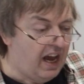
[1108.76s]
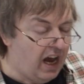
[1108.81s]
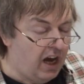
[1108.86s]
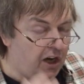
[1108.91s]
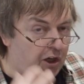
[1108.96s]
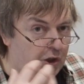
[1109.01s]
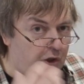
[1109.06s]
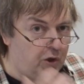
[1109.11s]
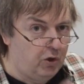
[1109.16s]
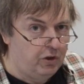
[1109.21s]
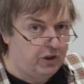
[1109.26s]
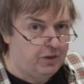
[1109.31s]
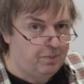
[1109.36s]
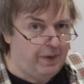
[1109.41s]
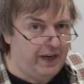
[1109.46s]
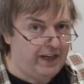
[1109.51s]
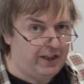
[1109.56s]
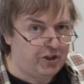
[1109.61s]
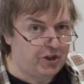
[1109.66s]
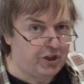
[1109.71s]
a good
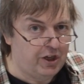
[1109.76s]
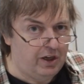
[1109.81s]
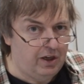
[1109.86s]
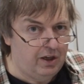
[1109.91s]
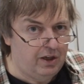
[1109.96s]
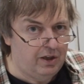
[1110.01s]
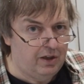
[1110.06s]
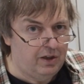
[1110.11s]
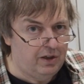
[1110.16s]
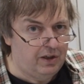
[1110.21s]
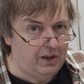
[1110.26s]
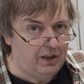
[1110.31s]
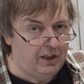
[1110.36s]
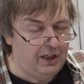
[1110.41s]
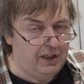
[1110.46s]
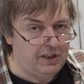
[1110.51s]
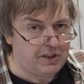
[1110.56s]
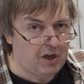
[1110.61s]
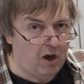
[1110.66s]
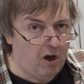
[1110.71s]
picture
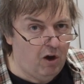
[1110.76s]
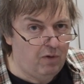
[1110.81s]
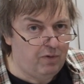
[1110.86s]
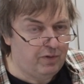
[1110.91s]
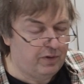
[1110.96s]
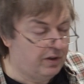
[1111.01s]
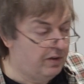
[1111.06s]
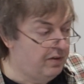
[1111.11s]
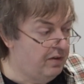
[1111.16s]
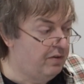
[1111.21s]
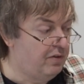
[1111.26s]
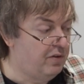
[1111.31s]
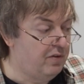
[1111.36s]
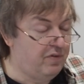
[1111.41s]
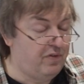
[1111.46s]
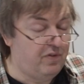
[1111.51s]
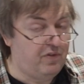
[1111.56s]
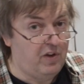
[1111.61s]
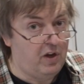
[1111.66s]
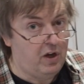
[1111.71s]
is often the
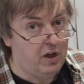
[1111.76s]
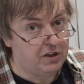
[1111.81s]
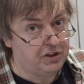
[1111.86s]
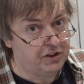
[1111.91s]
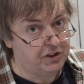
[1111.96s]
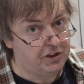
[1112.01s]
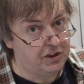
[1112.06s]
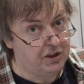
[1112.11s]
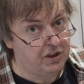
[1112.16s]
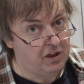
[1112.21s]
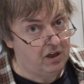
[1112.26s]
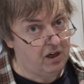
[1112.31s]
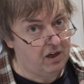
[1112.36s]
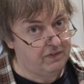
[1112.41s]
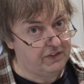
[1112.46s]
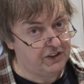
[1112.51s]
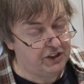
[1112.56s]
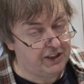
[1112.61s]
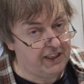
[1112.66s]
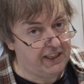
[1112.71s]
first
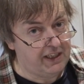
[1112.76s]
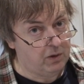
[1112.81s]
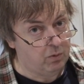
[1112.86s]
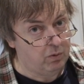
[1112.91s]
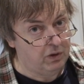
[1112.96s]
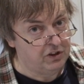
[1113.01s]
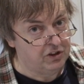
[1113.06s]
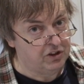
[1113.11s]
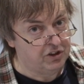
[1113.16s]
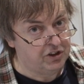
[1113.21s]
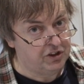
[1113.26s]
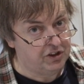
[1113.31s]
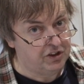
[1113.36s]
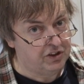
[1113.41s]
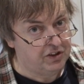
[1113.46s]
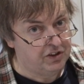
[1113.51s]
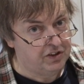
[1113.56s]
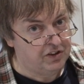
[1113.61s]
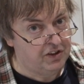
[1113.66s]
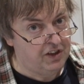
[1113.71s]
of a sequence.
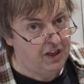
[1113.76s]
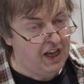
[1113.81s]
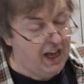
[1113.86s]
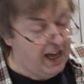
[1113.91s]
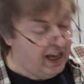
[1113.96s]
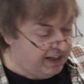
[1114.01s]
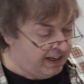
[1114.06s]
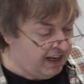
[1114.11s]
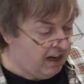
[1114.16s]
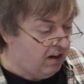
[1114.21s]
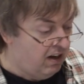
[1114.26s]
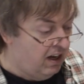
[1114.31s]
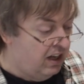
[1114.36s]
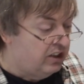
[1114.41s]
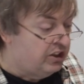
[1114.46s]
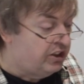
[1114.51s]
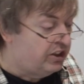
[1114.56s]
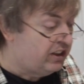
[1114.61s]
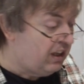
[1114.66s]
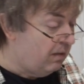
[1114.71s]
Now,
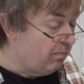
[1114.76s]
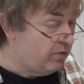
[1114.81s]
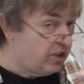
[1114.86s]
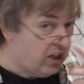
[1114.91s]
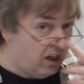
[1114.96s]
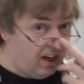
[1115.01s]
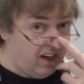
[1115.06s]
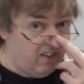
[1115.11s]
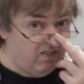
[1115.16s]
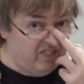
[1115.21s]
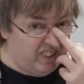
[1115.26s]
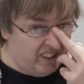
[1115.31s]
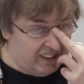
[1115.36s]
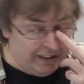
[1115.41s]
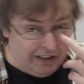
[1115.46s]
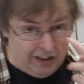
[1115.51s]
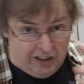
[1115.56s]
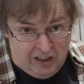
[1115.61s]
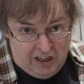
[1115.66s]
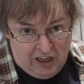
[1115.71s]

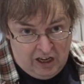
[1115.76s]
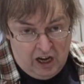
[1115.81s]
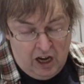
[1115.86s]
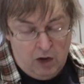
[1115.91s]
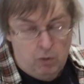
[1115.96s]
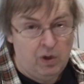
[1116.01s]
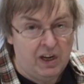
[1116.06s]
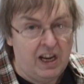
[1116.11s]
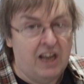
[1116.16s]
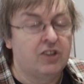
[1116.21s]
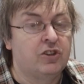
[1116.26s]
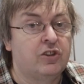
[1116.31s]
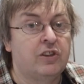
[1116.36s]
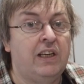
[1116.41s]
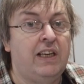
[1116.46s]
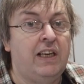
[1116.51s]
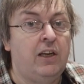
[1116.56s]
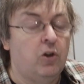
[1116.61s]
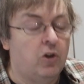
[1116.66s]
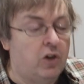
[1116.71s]
sometimes I will
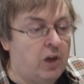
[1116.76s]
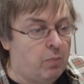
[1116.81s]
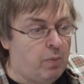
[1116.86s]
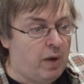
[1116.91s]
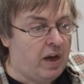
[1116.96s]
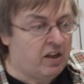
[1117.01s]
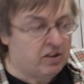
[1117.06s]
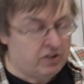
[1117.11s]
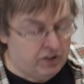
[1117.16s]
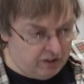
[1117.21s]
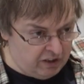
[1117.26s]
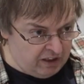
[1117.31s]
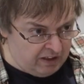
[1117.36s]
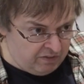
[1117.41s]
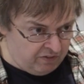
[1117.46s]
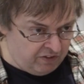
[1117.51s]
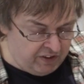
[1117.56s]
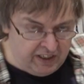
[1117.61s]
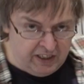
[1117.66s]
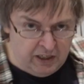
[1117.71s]
actually look about it
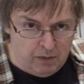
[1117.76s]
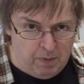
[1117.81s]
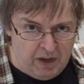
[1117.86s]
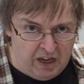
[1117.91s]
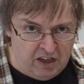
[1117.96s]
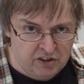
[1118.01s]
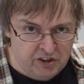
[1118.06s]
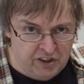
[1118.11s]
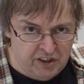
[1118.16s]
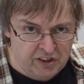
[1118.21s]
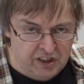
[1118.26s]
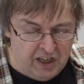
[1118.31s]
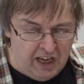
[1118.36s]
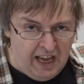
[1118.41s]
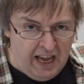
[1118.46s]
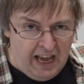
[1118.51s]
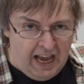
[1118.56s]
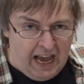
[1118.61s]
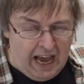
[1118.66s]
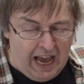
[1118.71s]
and think about it,
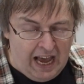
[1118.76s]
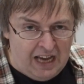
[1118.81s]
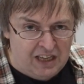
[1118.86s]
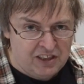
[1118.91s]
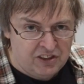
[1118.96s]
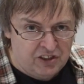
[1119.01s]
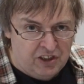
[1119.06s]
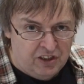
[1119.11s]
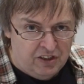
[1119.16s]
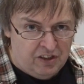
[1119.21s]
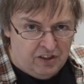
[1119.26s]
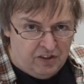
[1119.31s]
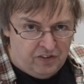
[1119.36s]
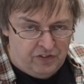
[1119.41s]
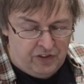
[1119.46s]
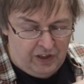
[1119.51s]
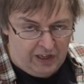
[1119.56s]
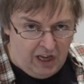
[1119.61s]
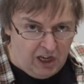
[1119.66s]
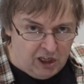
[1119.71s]
and
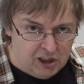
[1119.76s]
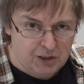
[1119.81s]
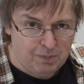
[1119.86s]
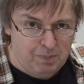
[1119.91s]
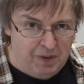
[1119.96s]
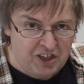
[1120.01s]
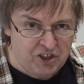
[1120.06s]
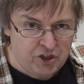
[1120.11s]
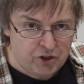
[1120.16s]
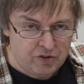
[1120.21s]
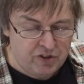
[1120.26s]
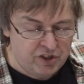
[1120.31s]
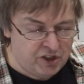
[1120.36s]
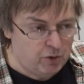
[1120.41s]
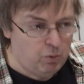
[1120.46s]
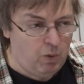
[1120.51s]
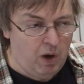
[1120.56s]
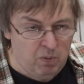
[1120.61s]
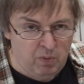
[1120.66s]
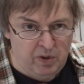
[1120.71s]
the last picture is
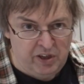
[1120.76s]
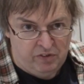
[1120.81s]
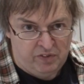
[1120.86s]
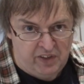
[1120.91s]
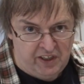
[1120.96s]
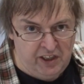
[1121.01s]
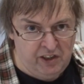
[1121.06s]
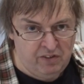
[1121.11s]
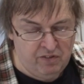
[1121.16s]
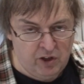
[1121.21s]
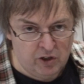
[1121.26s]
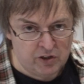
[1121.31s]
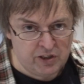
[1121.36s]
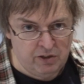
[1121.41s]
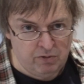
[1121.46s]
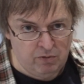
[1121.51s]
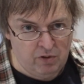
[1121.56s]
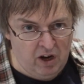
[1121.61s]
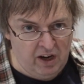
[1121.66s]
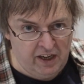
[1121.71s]
the one where you think you've got
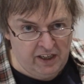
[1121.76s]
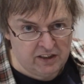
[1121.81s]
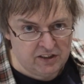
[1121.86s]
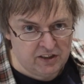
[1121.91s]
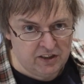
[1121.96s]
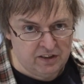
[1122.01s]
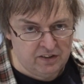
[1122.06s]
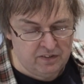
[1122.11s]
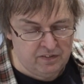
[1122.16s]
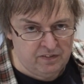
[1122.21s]
it right.